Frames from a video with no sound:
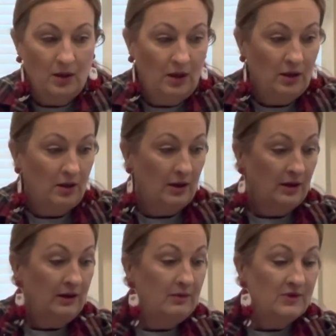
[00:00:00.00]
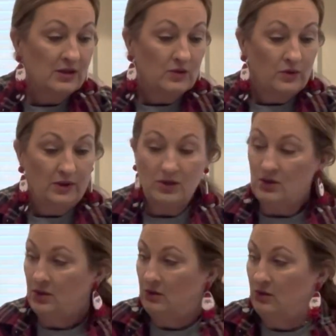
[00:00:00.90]
And I'm just going
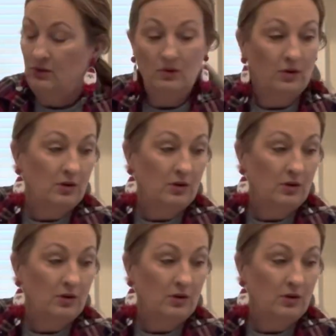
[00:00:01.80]
to